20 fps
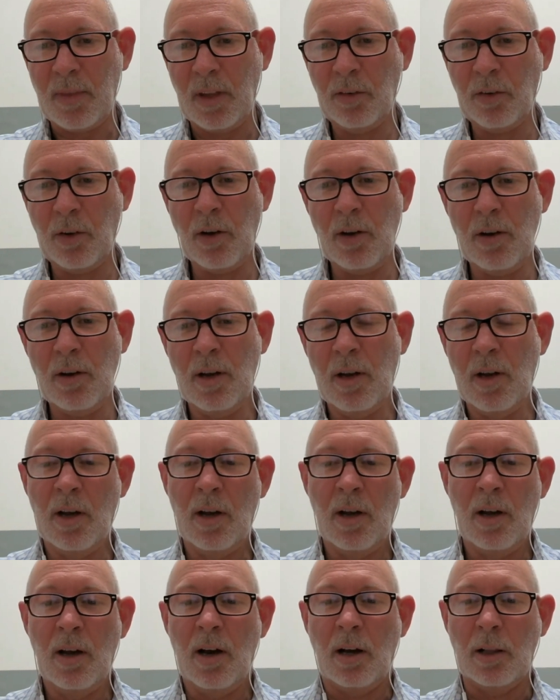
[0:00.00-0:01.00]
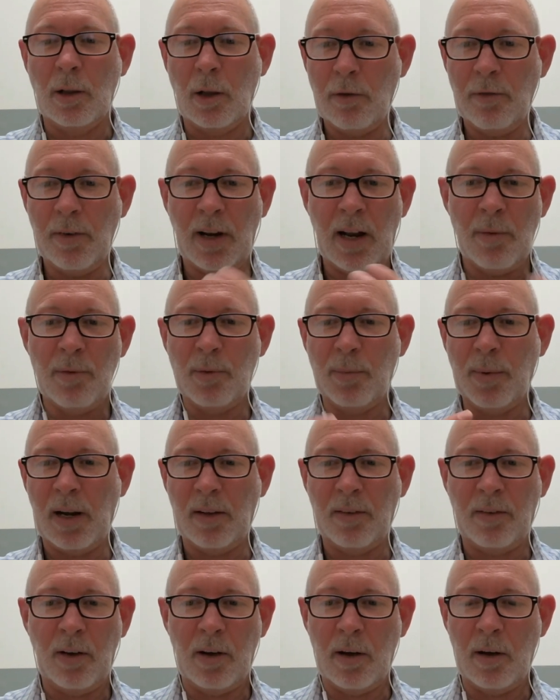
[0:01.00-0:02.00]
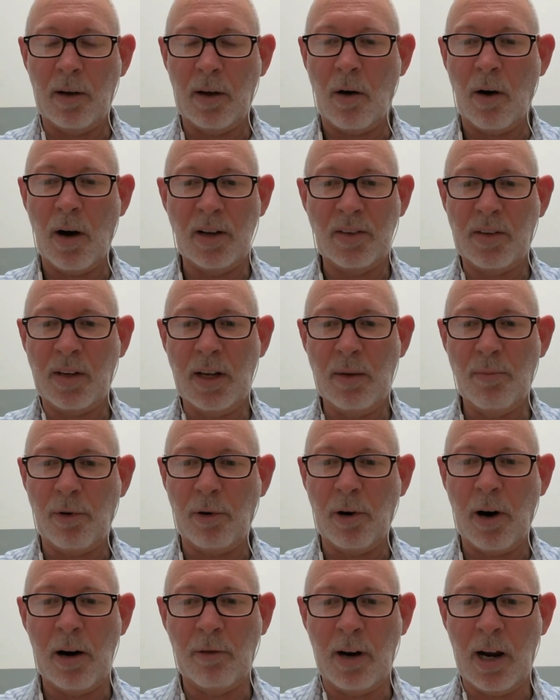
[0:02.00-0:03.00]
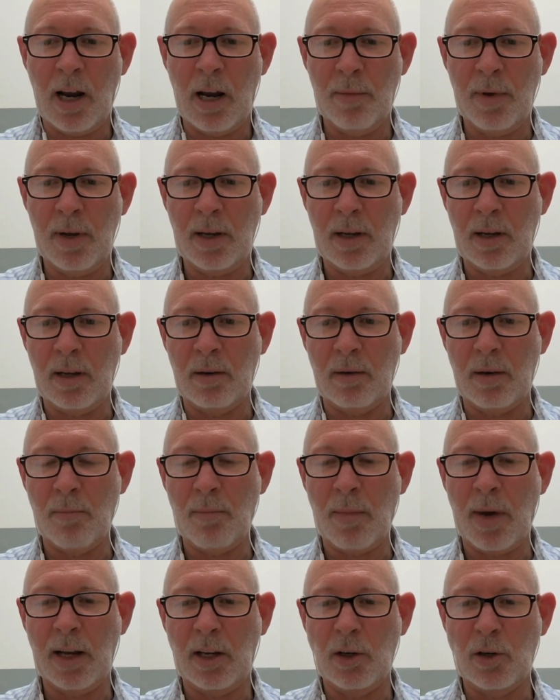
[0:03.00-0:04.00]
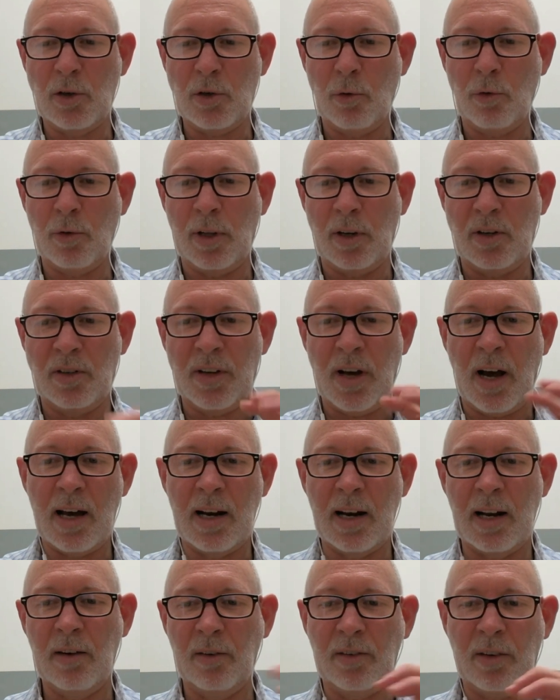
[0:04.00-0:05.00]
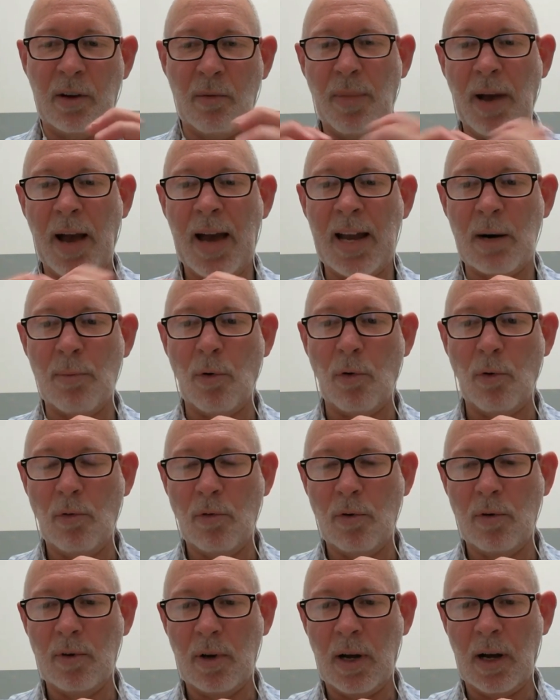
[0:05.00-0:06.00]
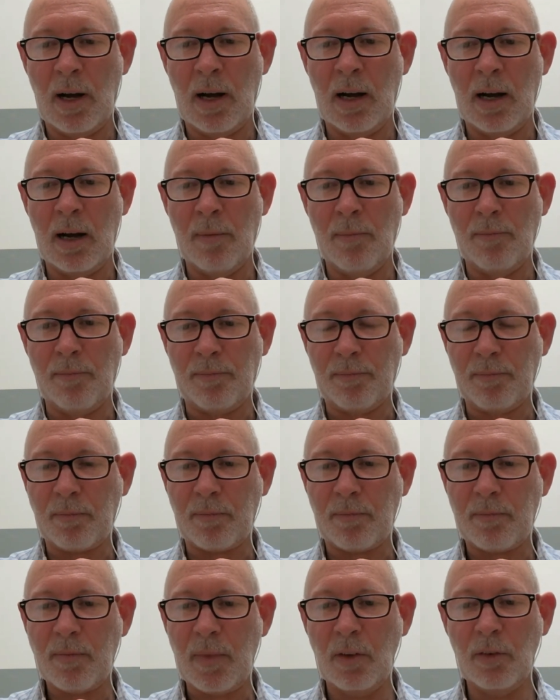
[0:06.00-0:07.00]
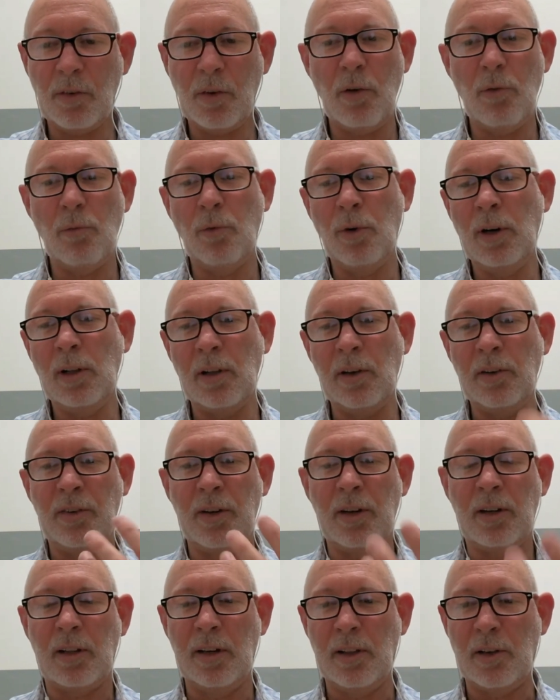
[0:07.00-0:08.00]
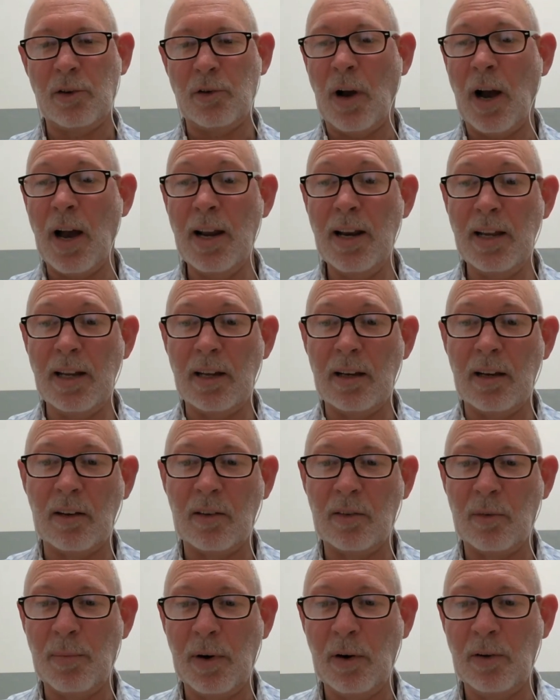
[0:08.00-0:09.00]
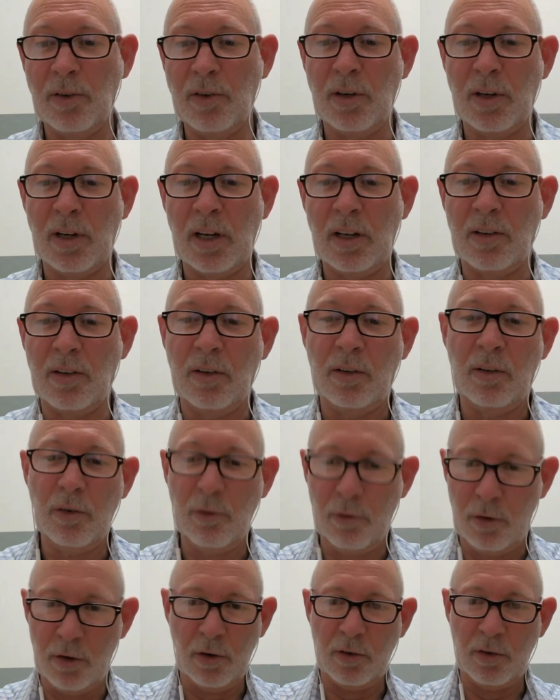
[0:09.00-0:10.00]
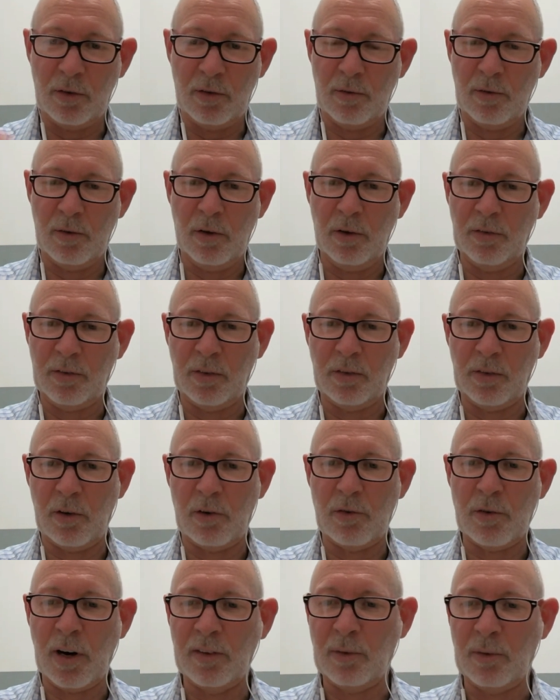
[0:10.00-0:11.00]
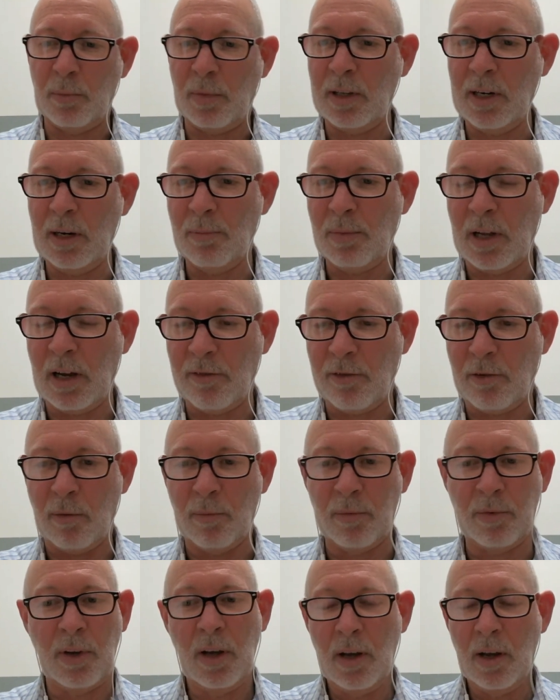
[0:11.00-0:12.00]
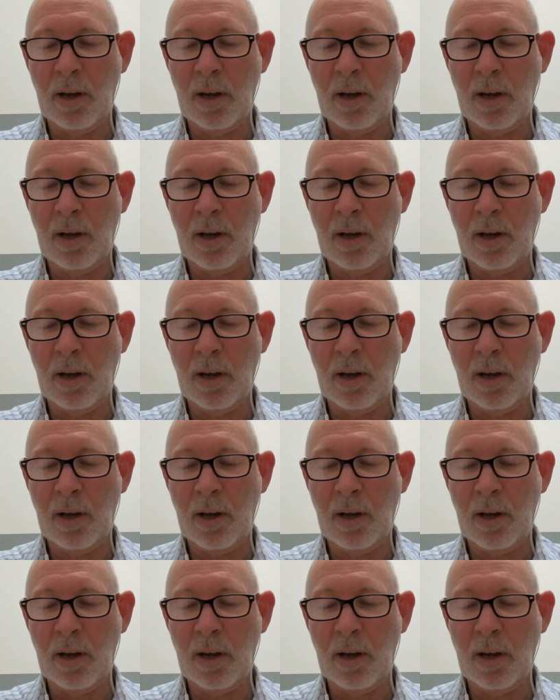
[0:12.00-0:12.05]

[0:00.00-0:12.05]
So a lot of it comes back to IT programming and making sure that data is compatible. So realistically, the training and experience you need to use the sort of traceability platforms